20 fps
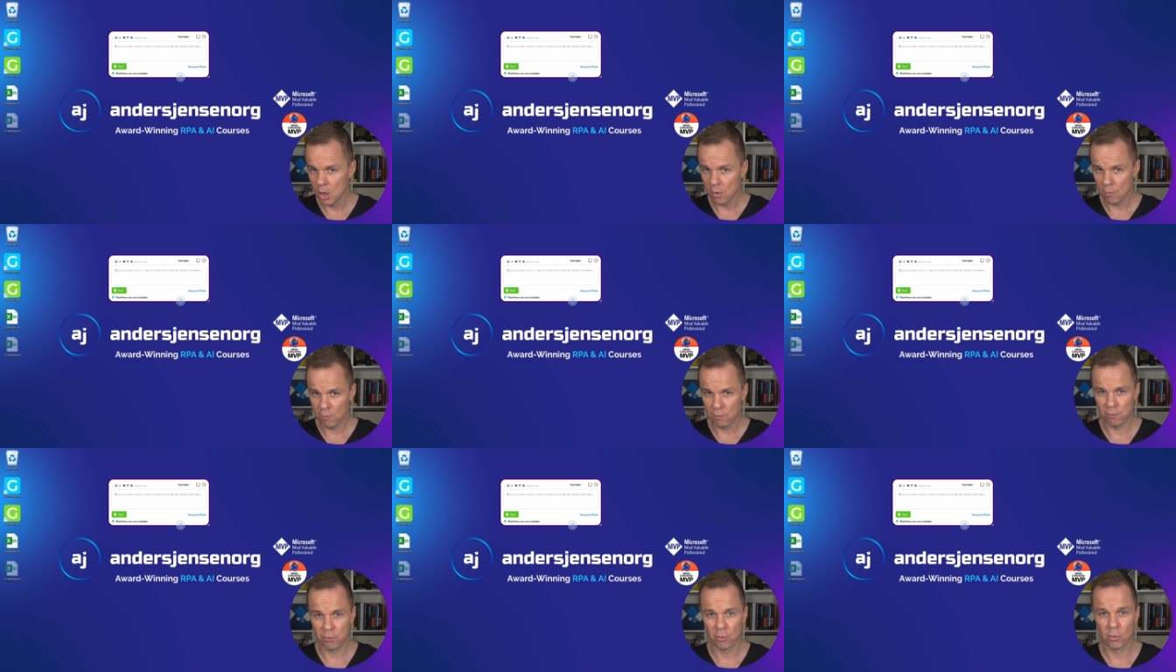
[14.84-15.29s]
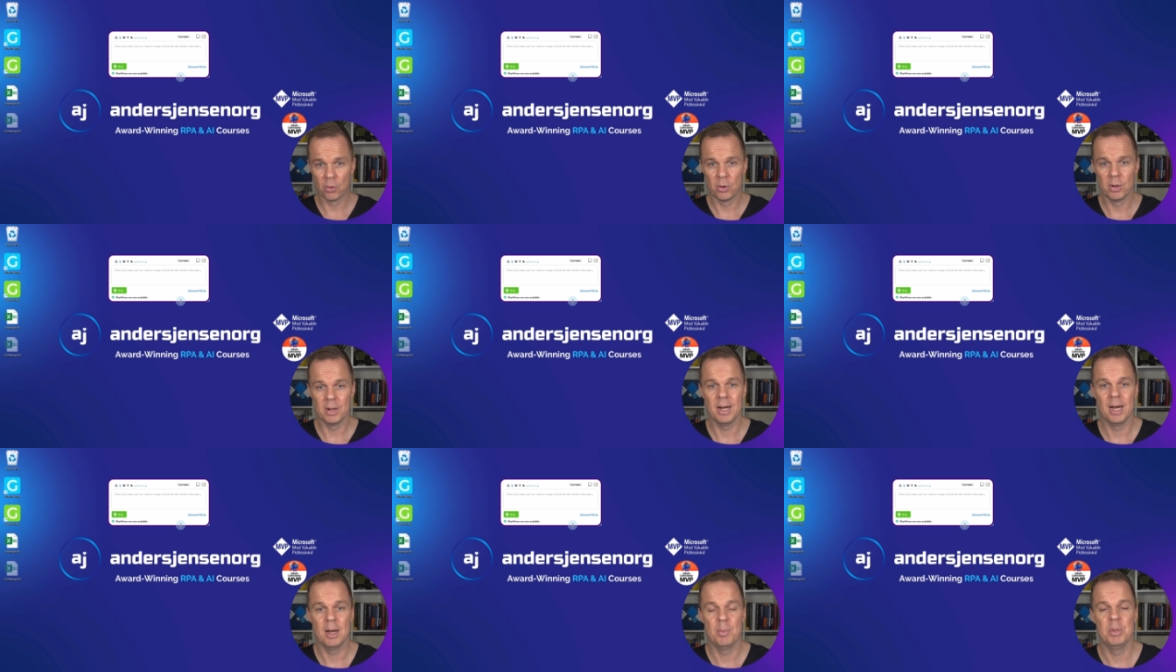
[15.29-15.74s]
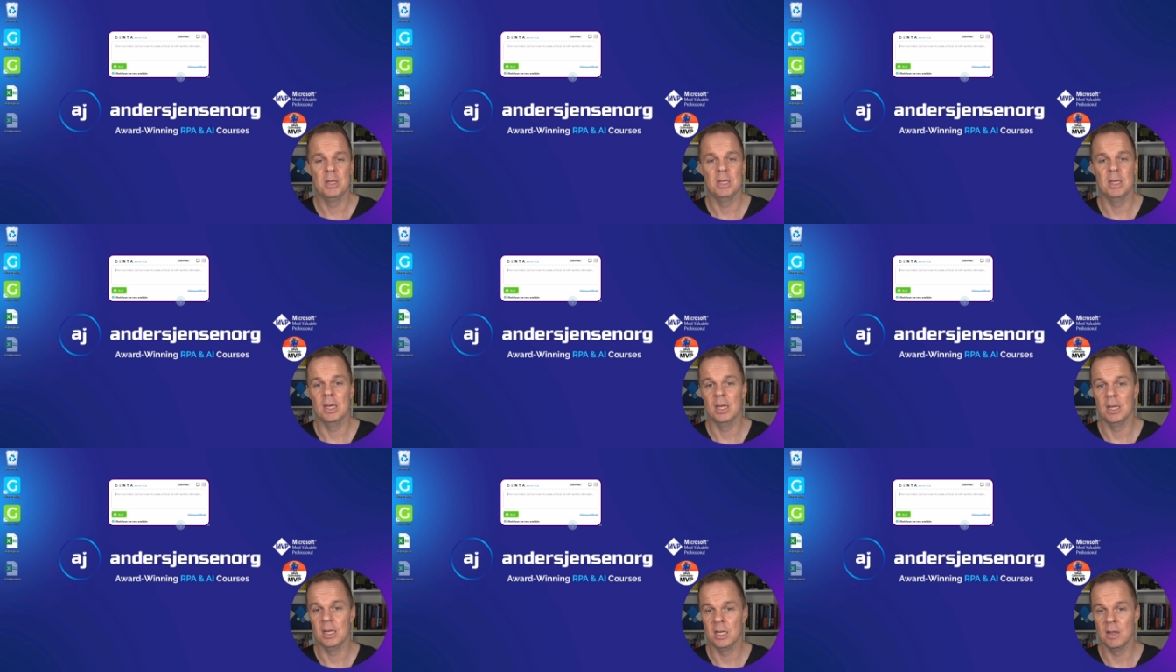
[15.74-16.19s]
for
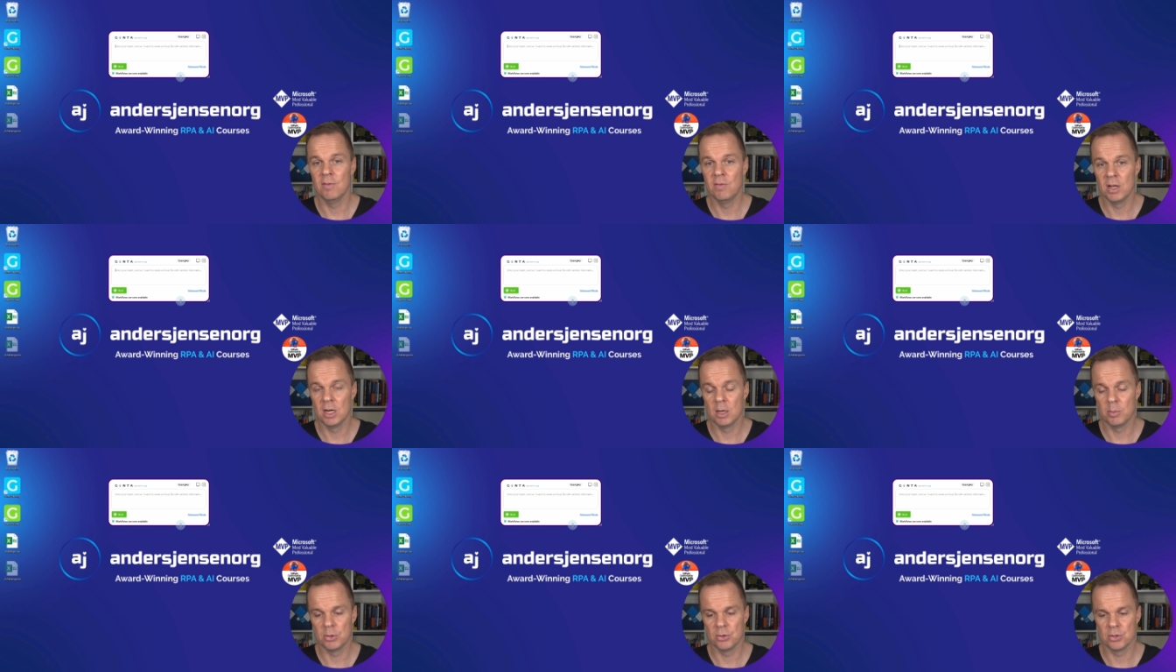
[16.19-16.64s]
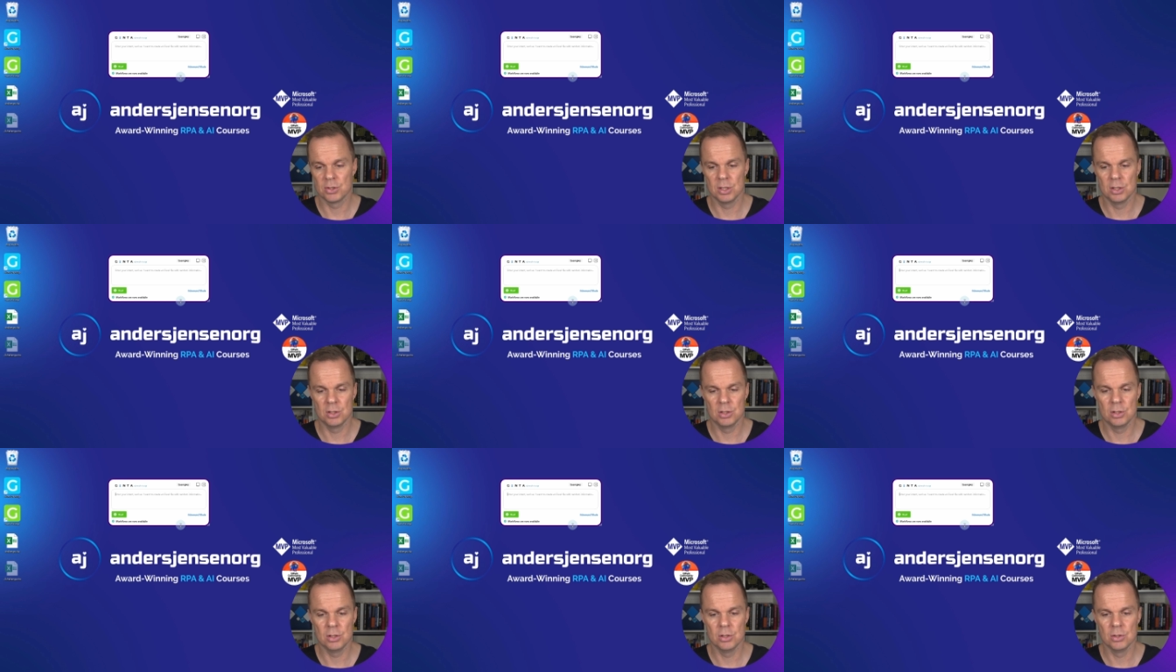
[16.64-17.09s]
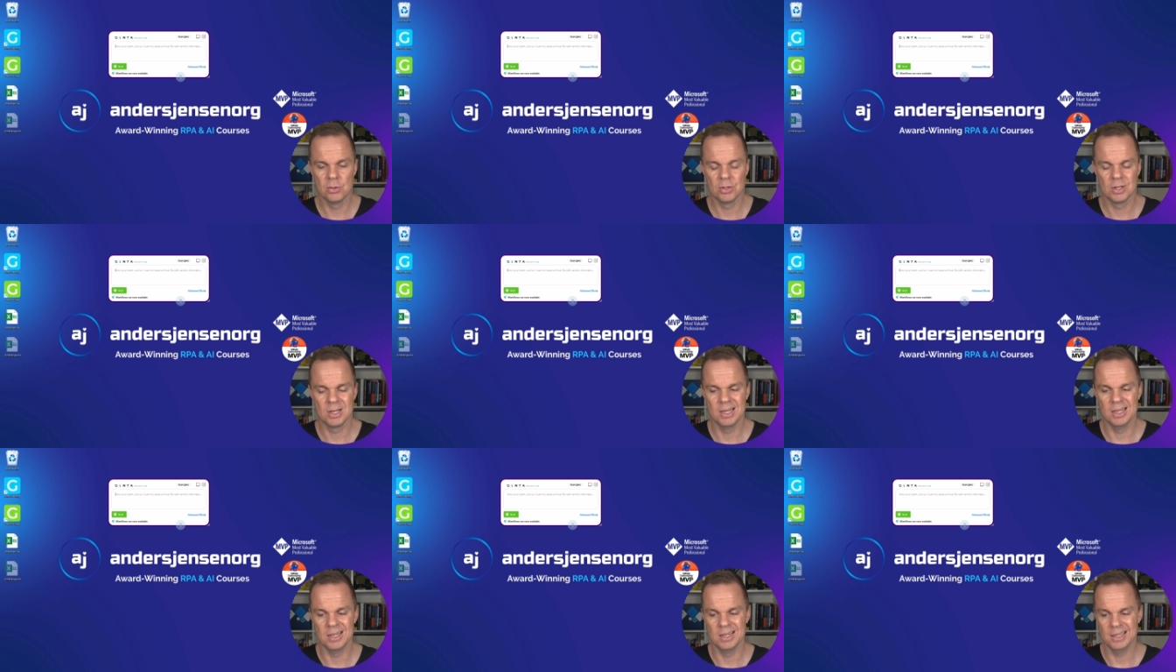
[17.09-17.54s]
RPA developers. It's
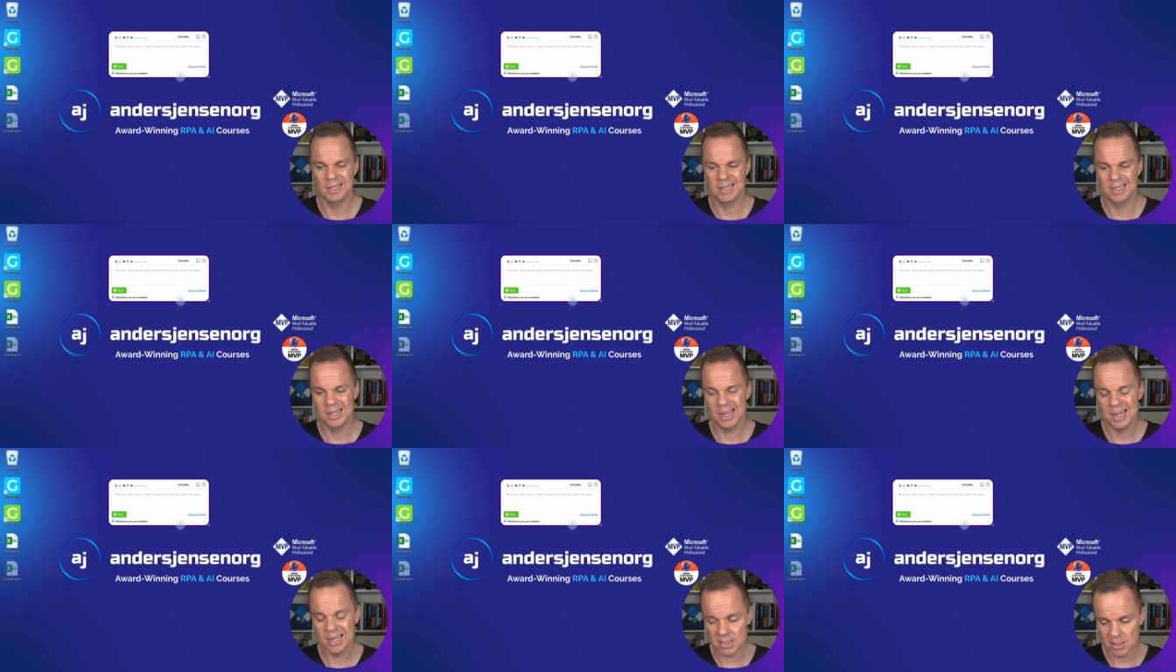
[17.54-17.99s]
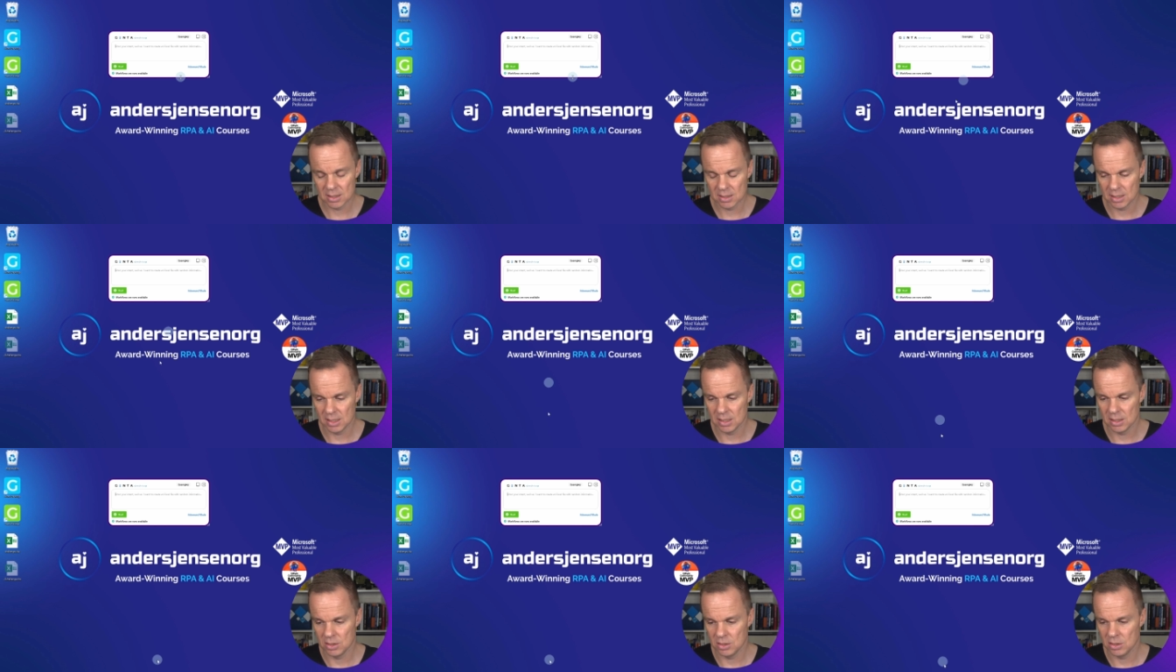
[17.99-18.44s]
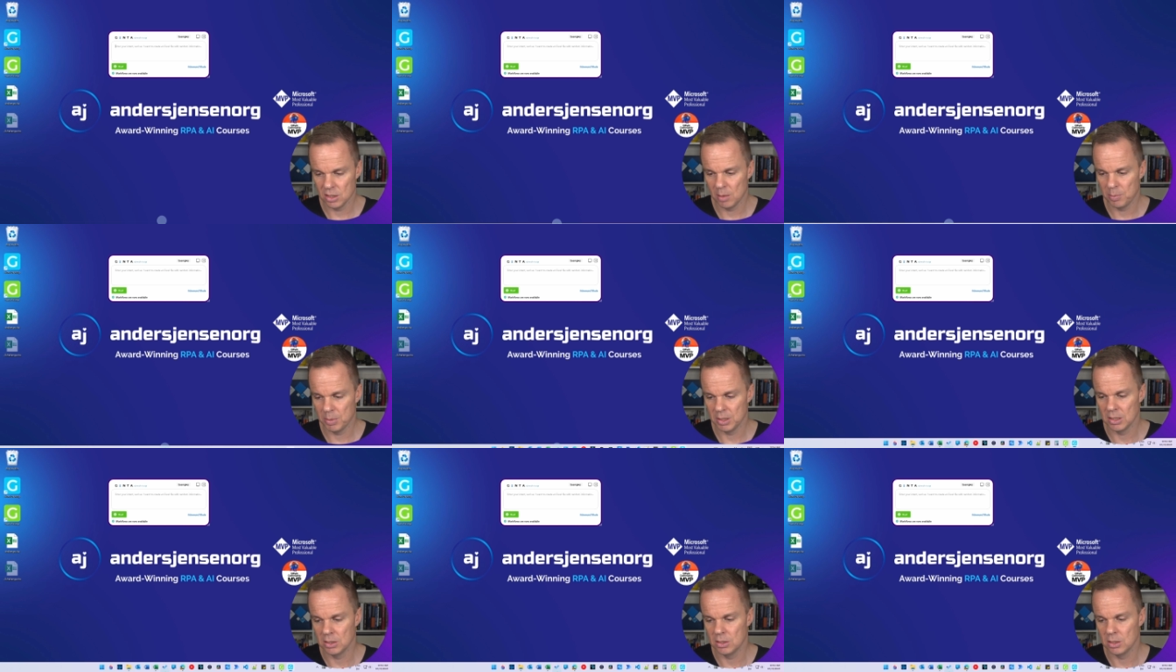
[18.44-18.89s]
used in tests and
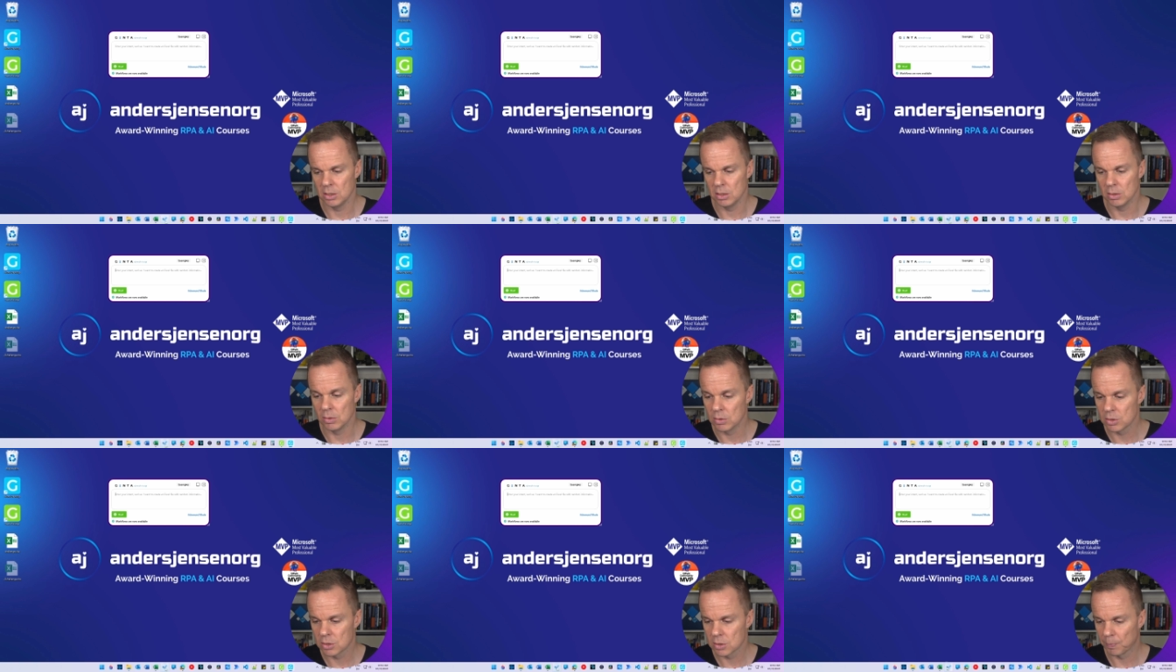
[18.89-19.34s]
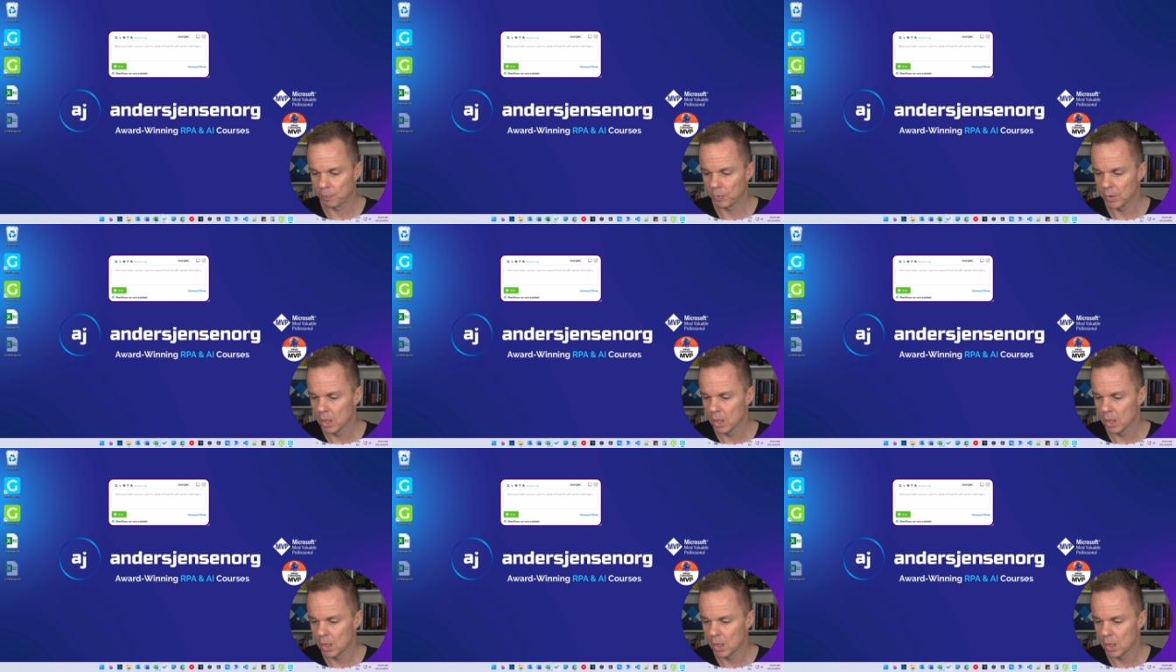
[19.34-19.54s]
job interviews.